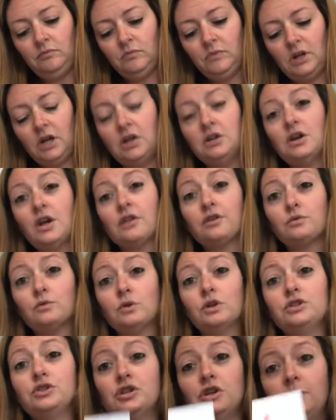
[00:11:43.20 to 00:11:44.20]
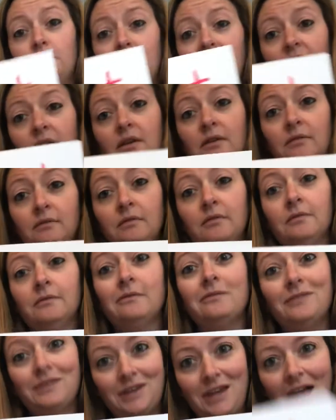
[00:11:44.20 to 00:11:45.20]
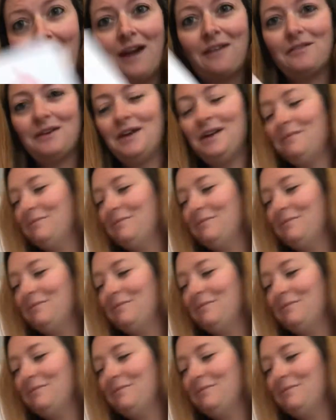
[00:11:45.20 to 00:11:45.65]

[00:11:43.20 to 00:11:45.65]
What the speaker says: Another one should be carrot.